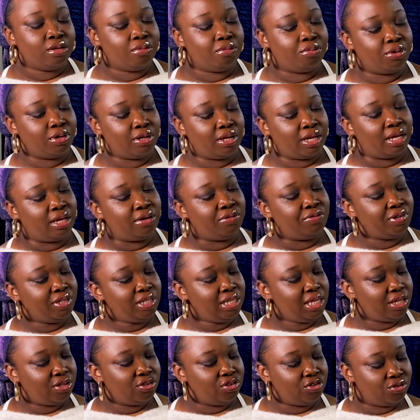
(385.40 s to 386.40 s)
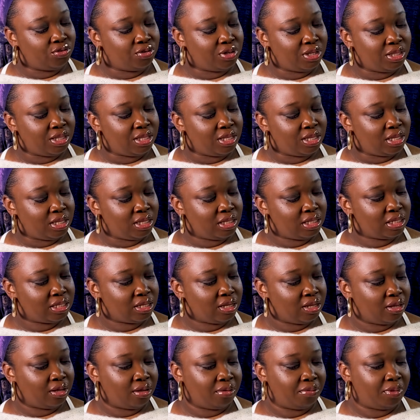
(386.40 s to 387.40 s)
But I really enjoy this.
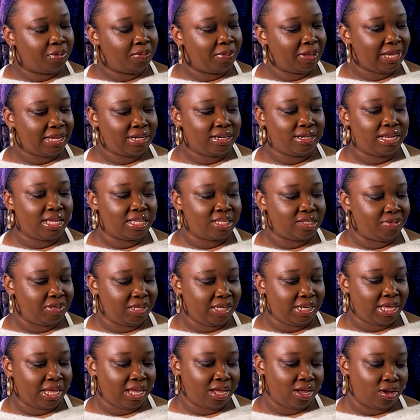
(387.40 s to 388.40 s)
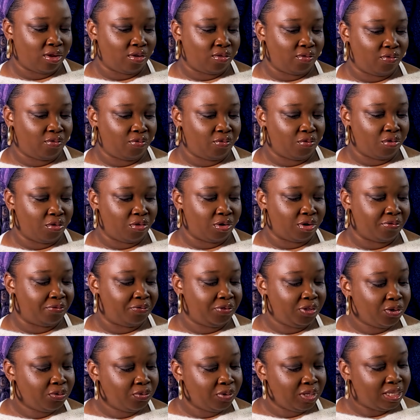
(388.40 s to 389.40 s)
The pattern has been out for a
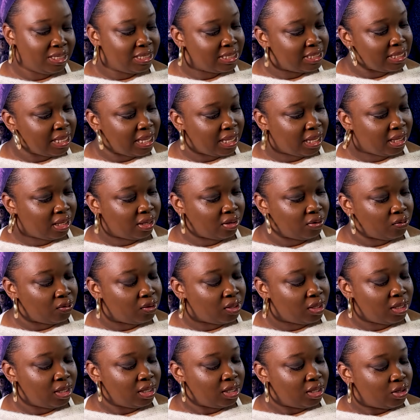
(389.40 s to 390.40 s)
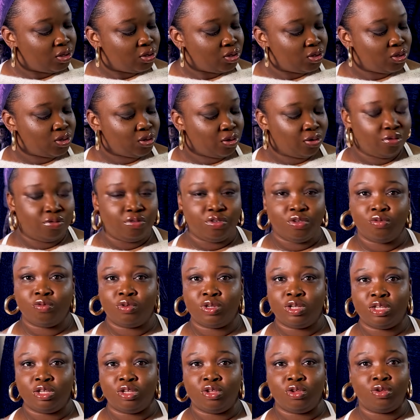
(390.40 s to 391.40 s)
few weeks now. So if you
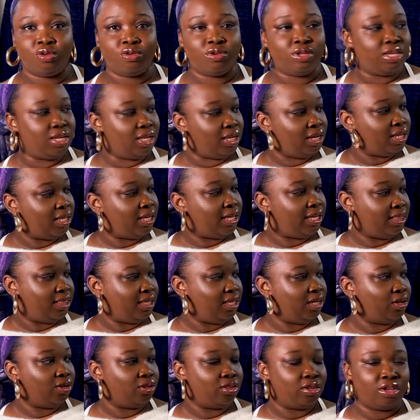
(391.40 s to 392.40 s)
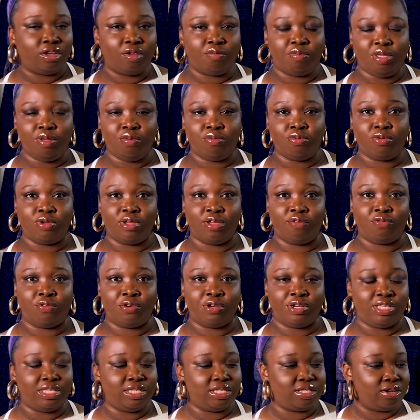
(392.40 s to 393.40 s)
want to go knit it, I think a lot of people have
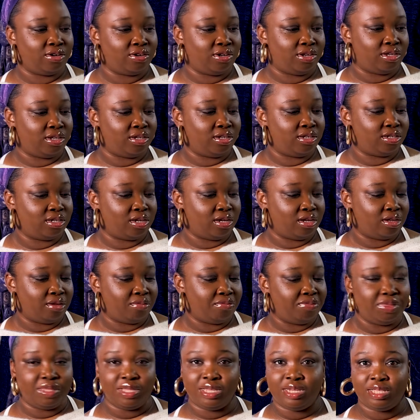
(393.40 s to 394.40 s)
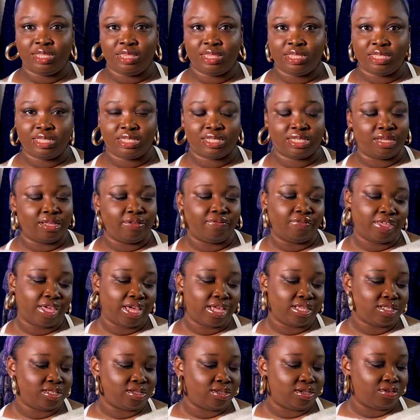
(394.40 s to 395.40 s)
already started knitting this and have
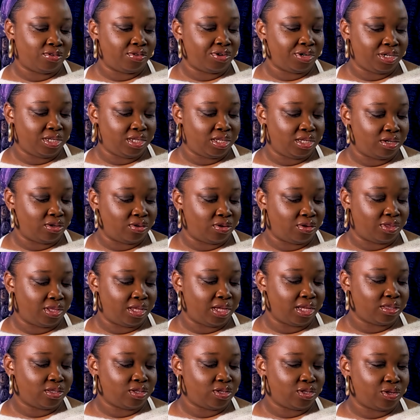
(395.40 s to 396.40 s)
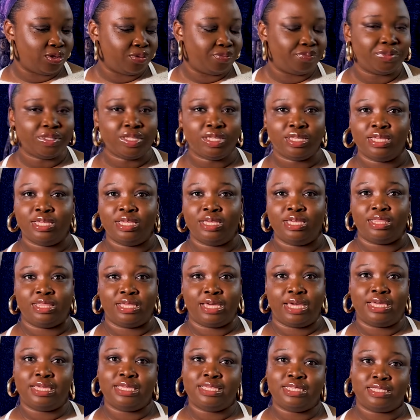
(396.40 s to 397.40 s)
cast on already and all that. So
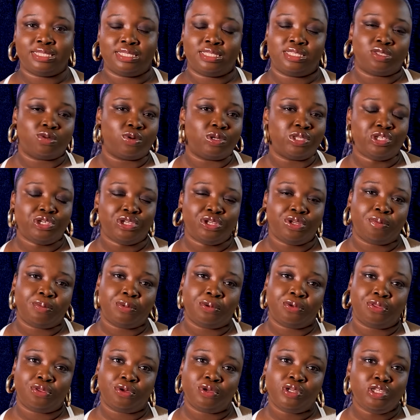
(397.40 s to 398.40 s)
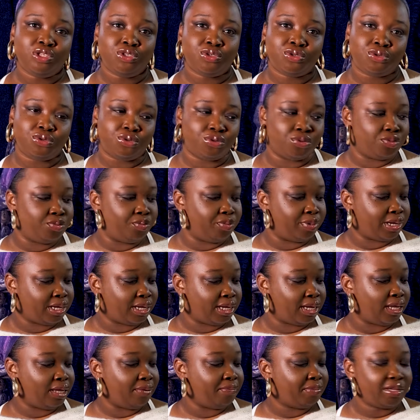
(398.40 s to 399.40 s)
that is the sweater number 32
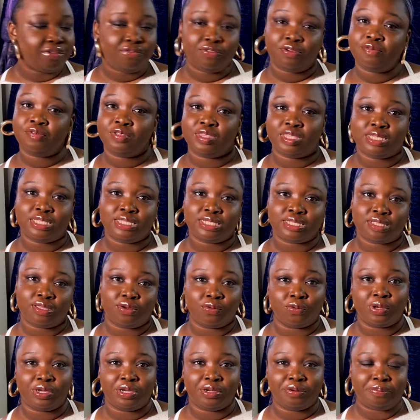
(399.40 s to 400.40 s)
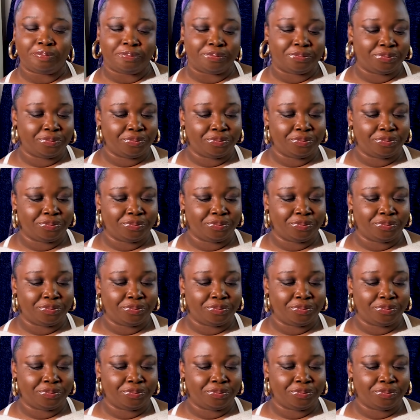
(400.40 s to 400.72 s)
by My Favorite Things Knitwear.